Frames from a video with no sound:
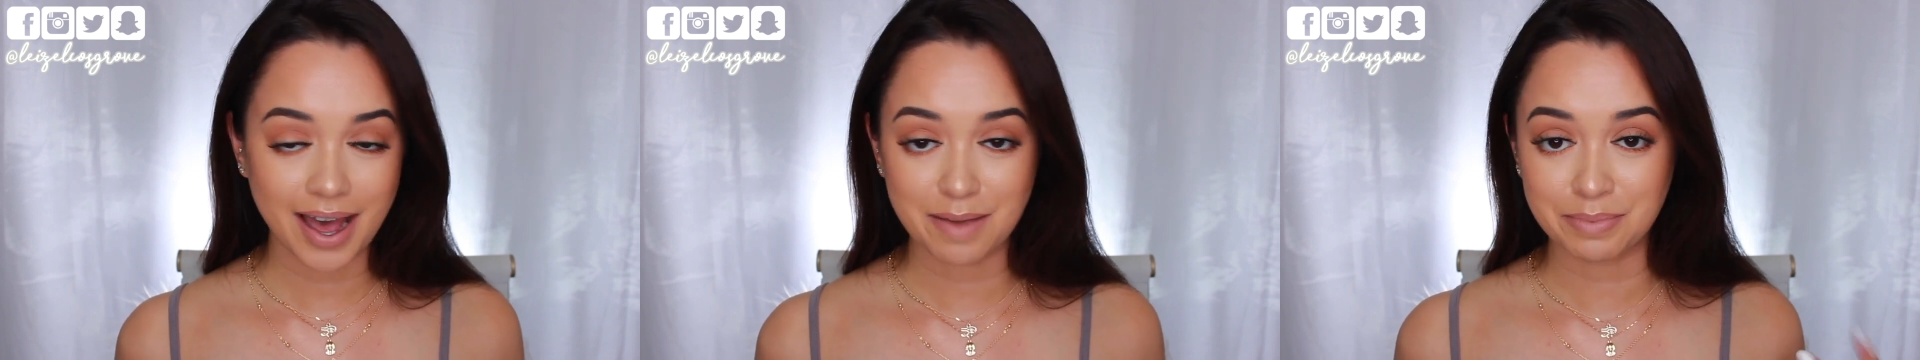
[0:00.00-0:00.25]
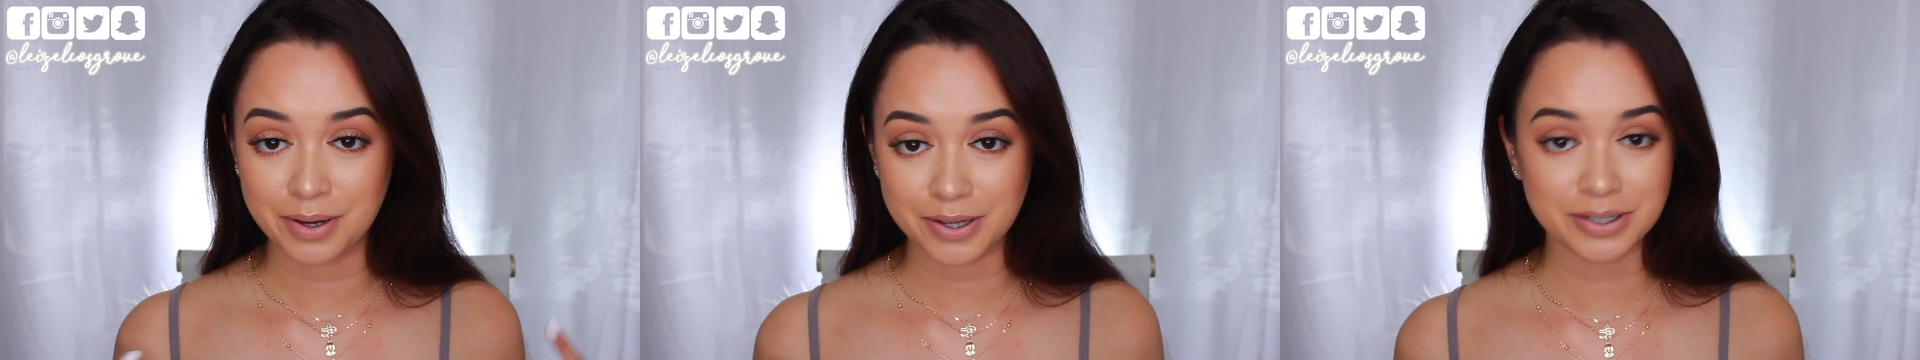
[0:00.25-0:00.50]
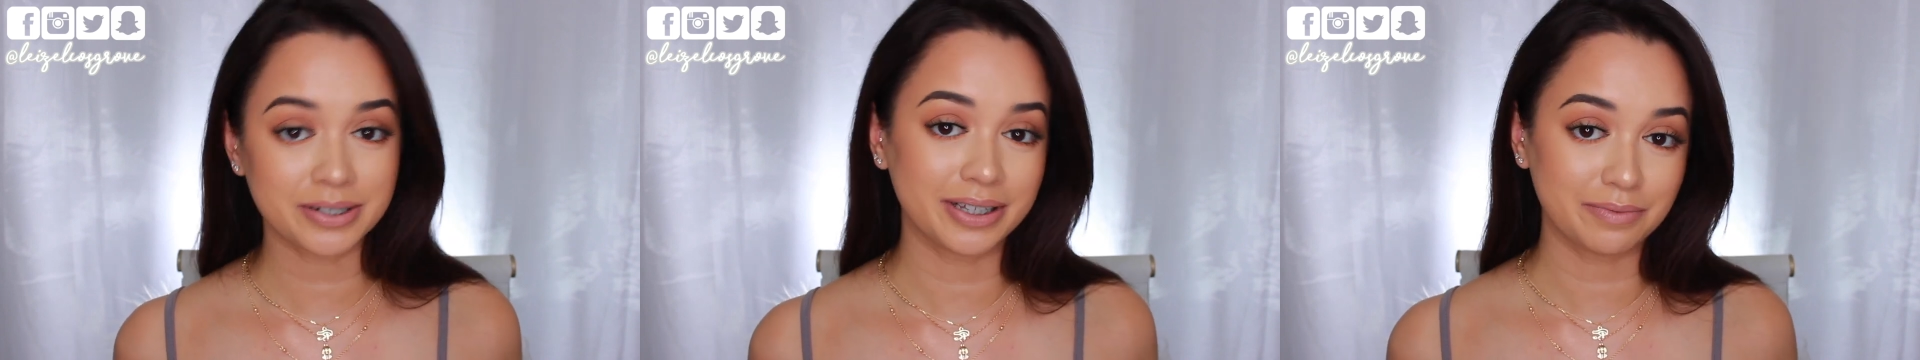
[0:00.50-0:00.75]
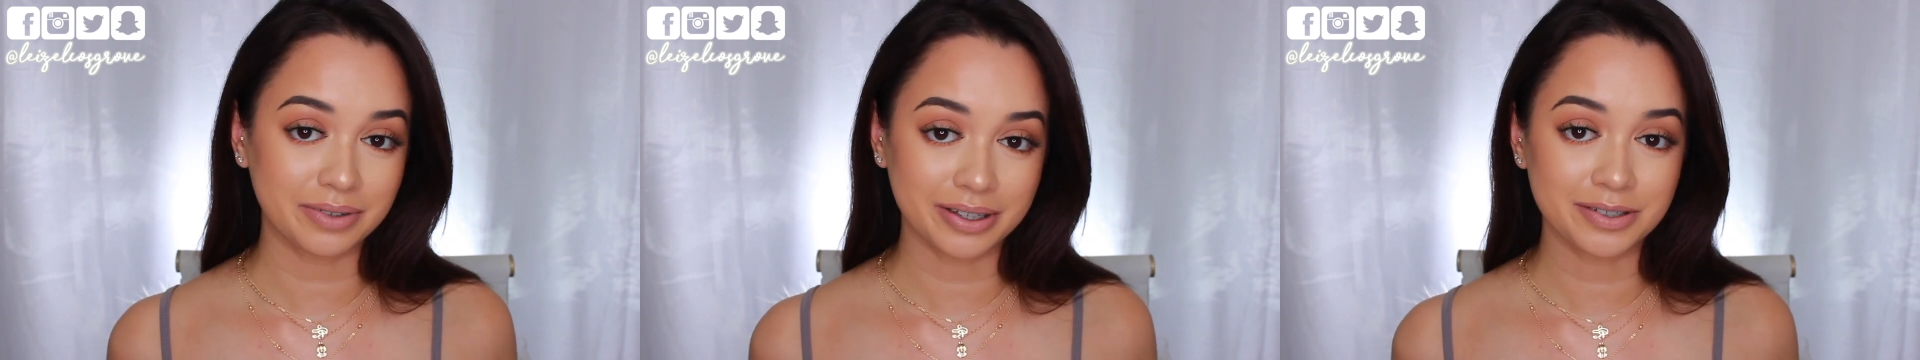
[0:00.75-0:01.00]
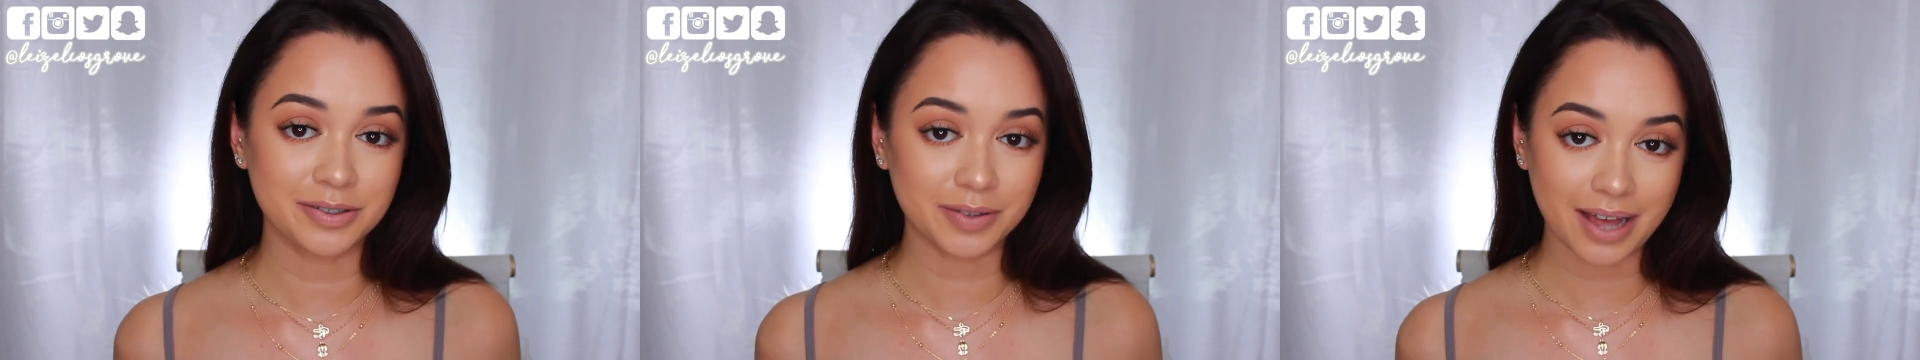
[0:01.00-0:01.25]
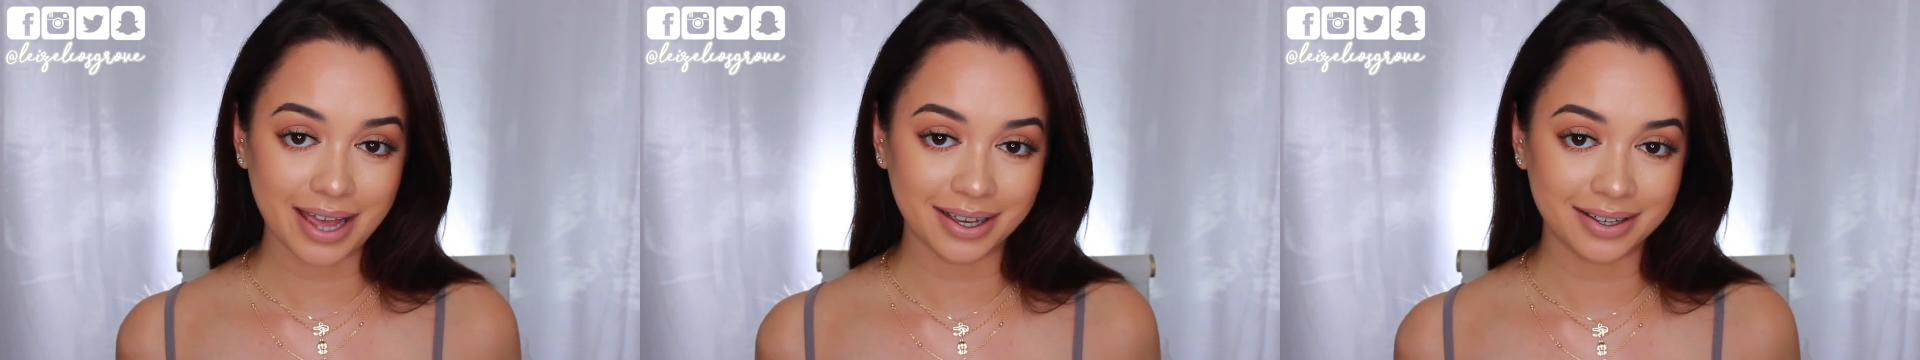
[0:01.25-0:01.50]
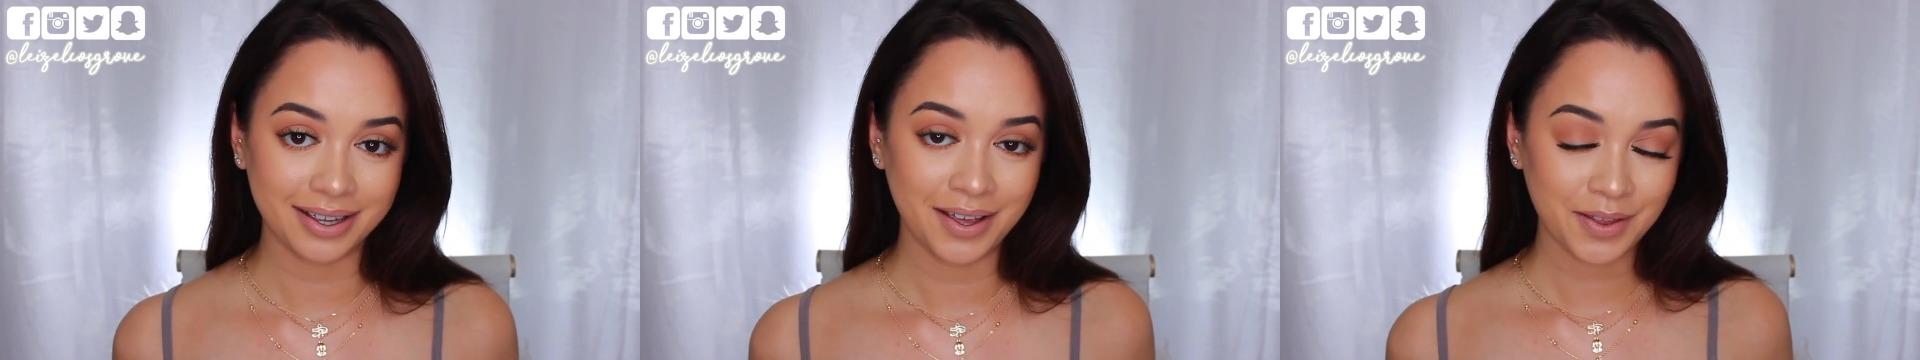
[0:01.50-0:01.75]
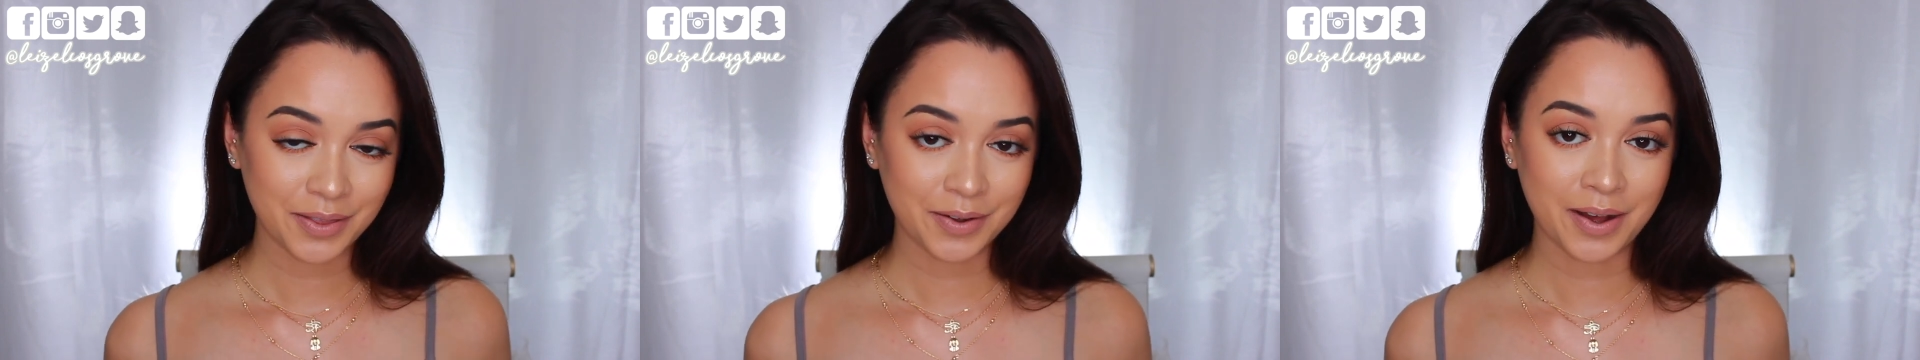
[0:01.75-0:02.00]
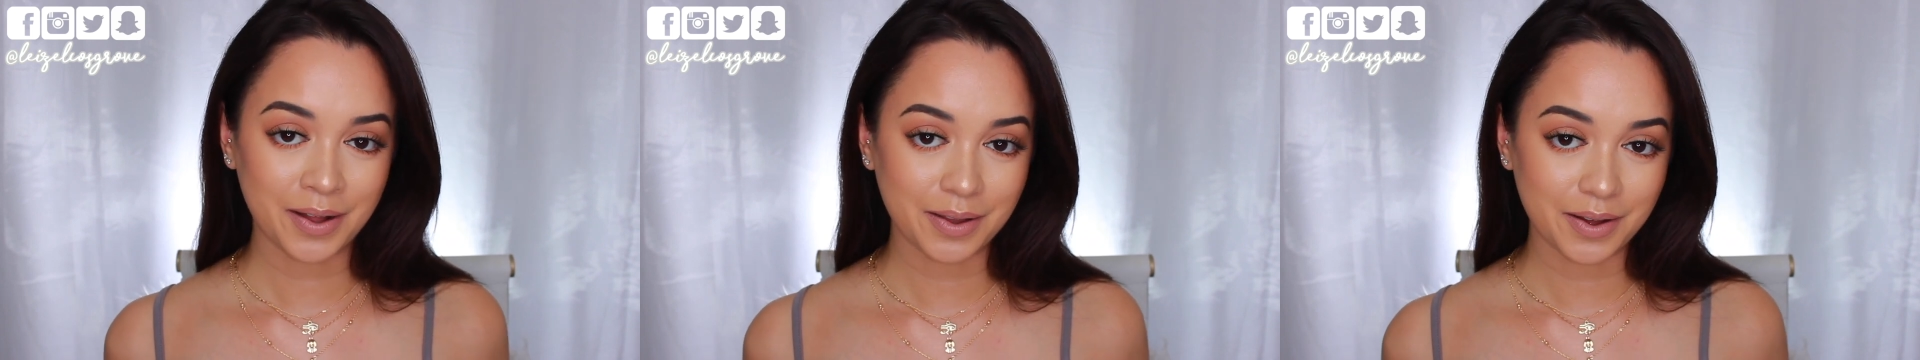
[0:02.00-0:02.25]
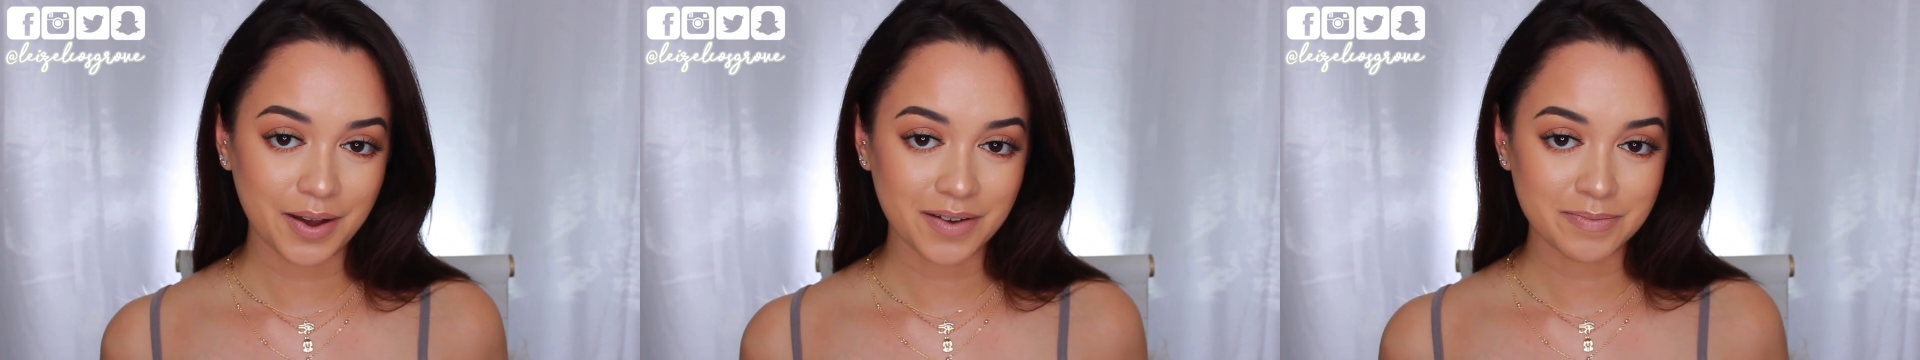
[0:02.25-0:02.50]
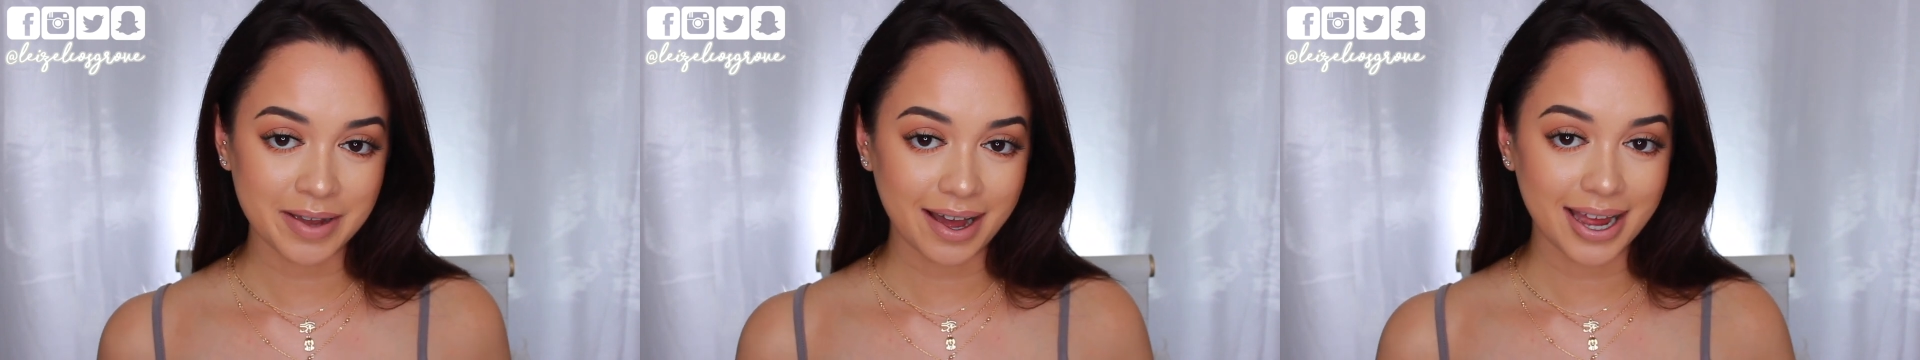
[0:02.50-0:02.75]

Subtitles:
I personally really do like the color of my